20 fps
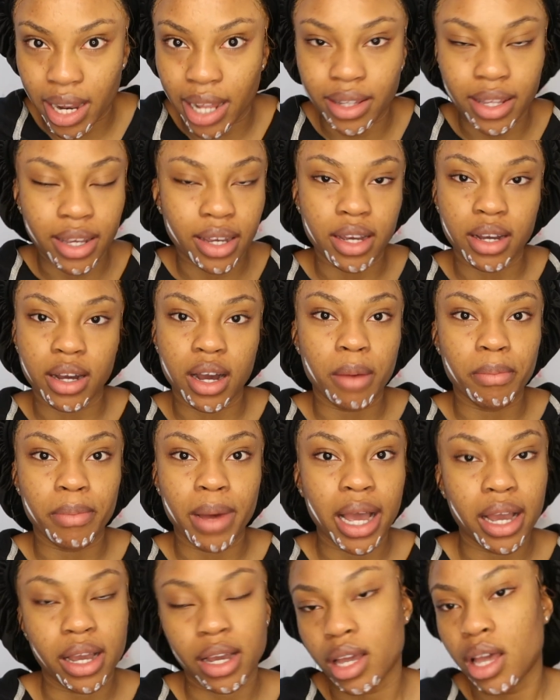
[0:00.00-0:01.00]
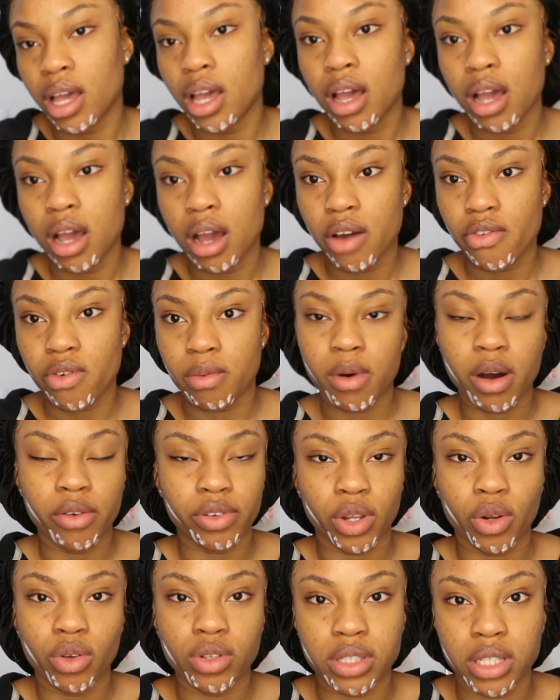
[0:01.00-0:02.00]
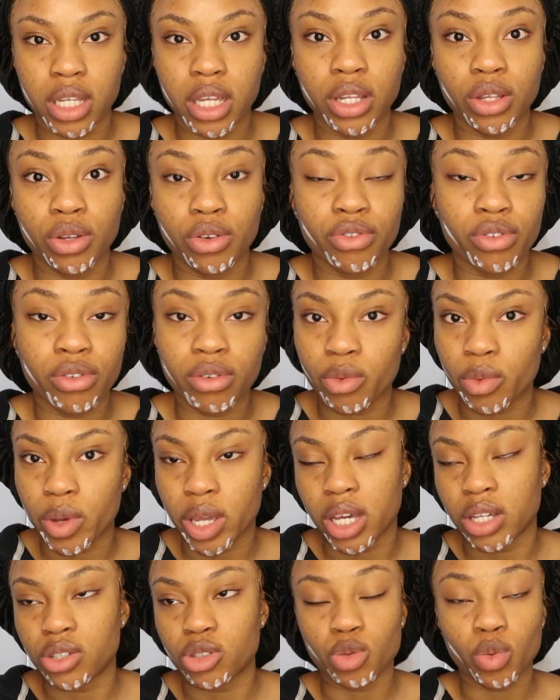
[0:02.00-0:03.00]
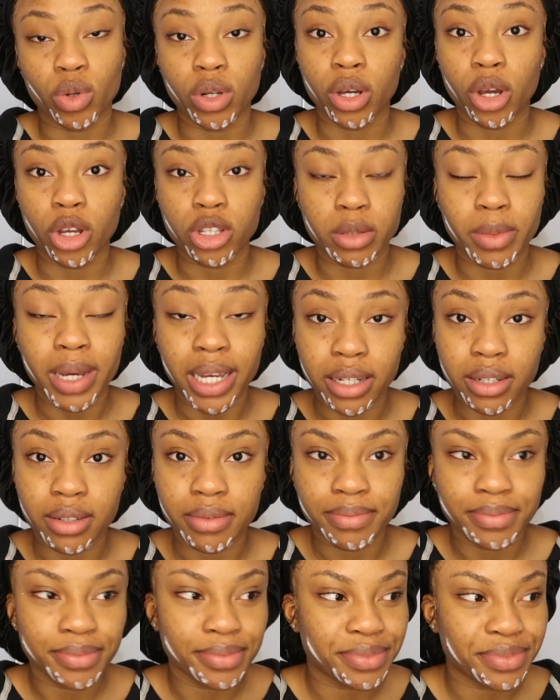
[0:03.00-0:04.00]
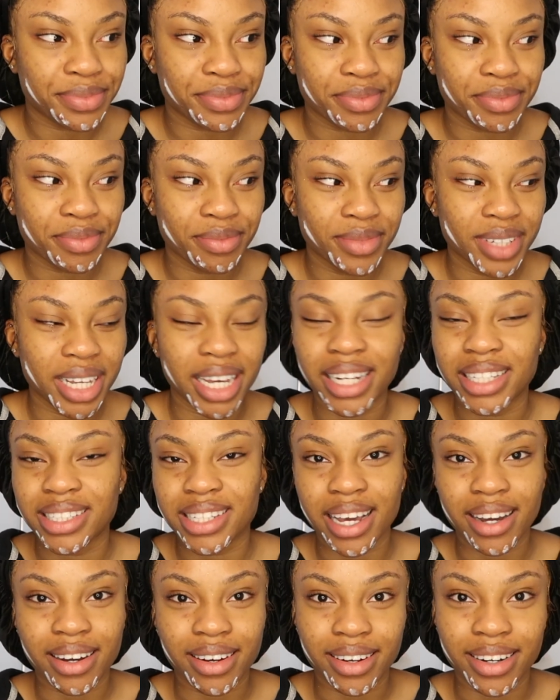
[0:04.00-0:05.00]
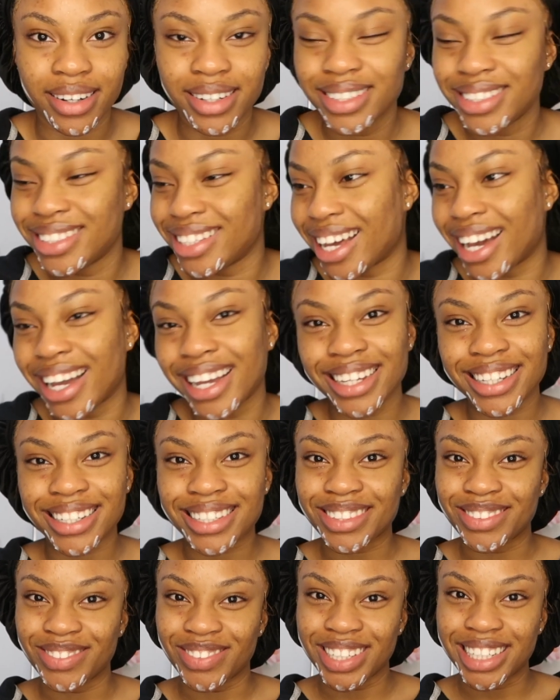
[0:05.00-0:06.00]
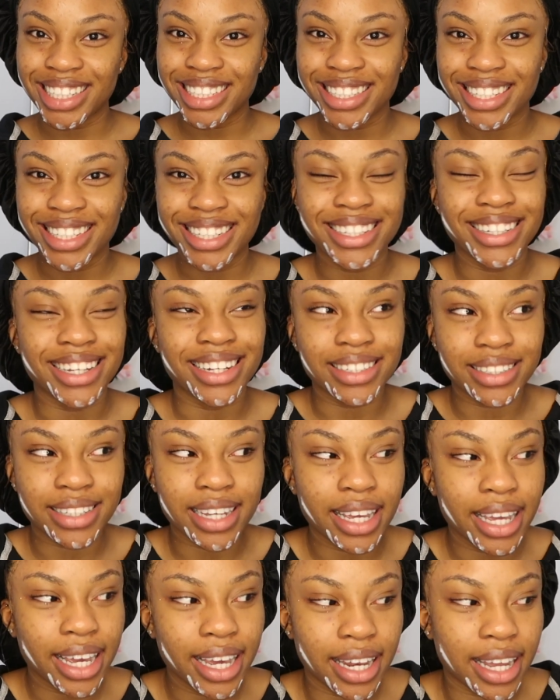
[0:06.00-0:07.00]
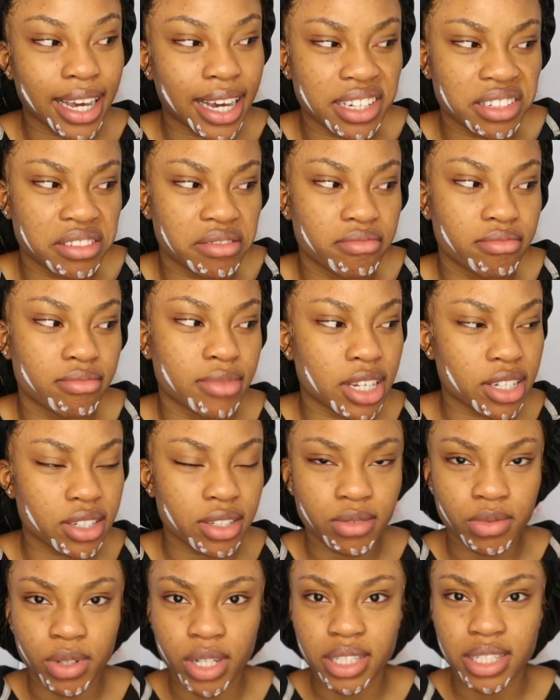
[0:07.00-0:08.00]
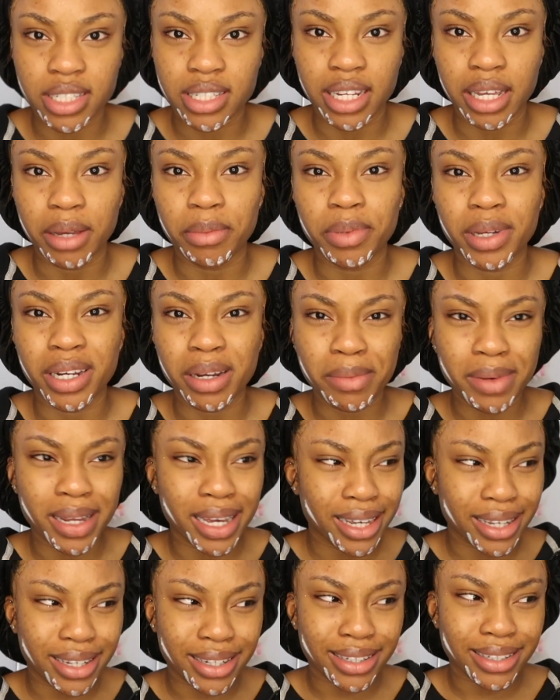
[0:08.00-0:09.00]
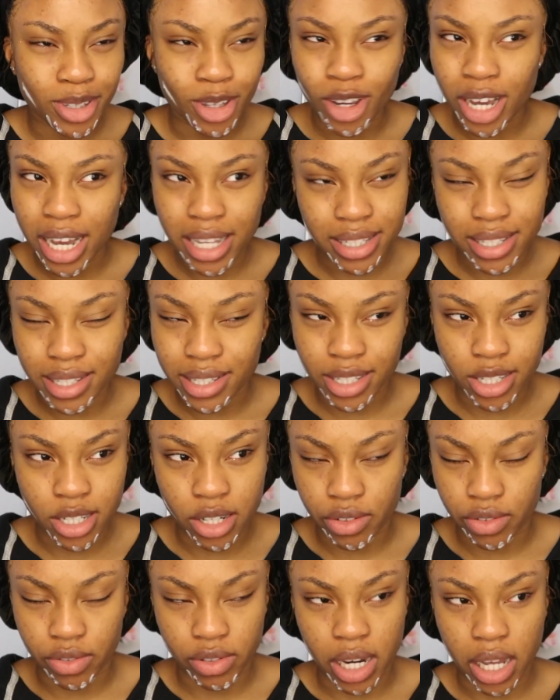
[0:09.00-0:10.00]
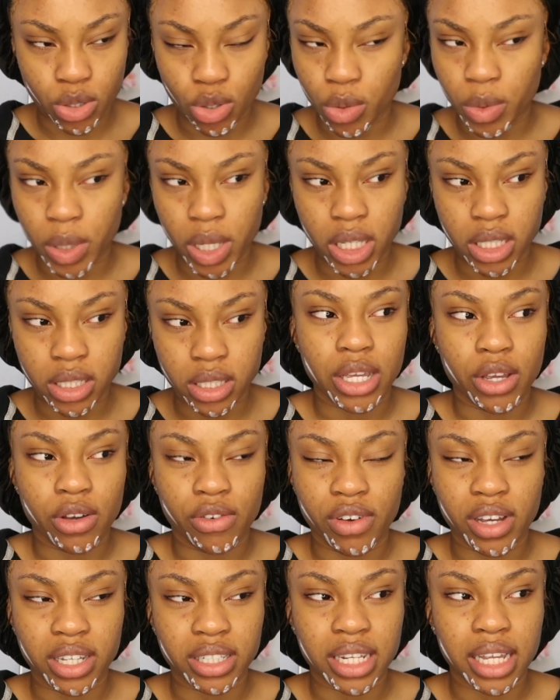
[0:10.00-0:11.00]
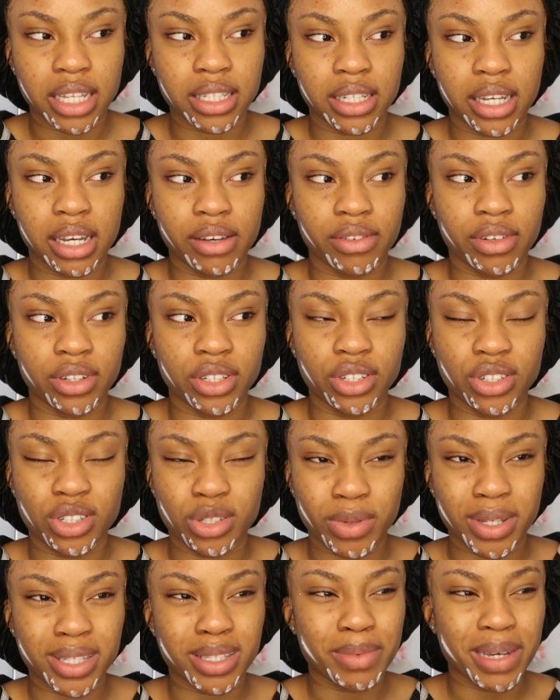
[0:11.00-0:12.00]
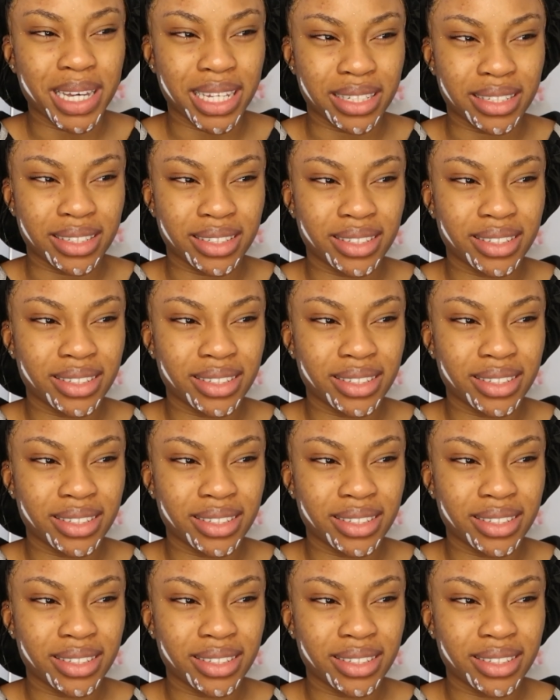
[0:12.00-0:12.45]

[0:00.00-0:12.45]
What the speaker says: Like they can come back from after not seeing you for a week and just want to go to bed. And it's like, huh? Like, what? And it's like, yeah, like I just wanted to sleep. And I'm like, you guys didn't see each other for like 2 weeks. Your first night together, you just went to bed.